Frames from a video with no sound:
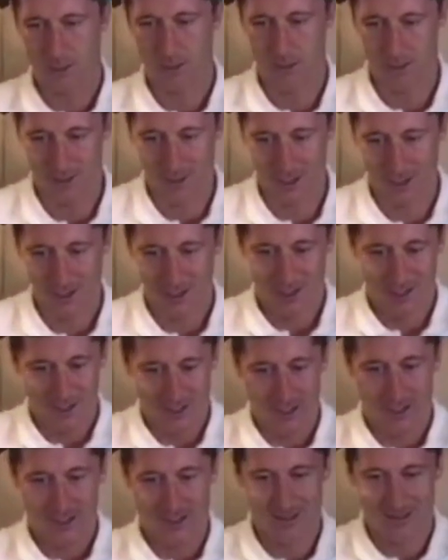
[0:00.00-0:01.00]
Gerard
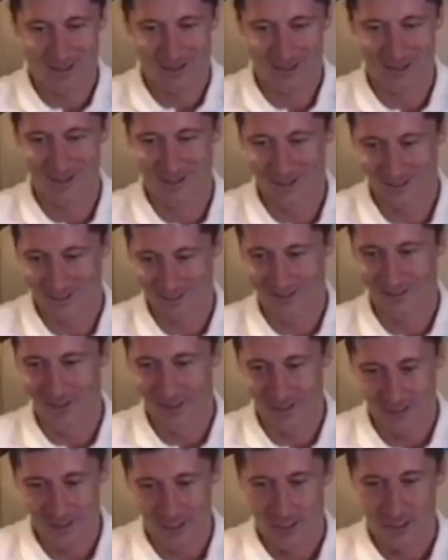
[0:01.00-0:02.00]
Romero
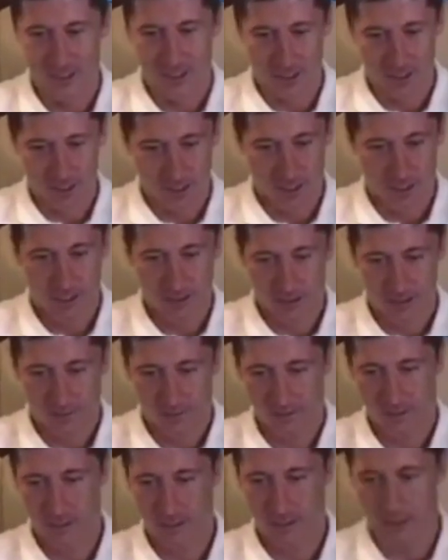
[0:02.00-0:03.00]
that Robert
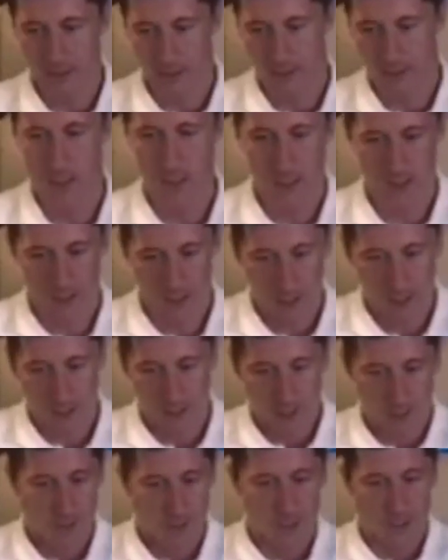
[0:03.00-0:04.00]
Lewandowski will be
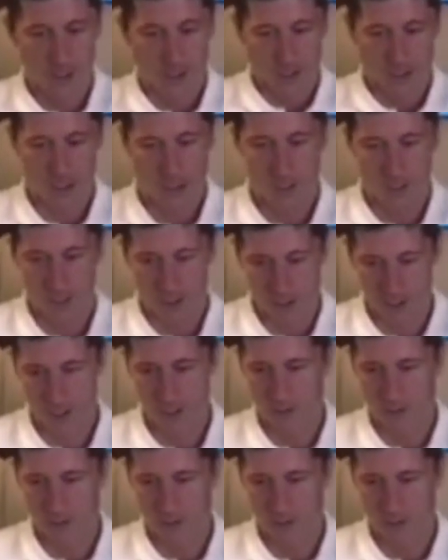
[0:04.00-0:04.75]
traveling to Barcelona,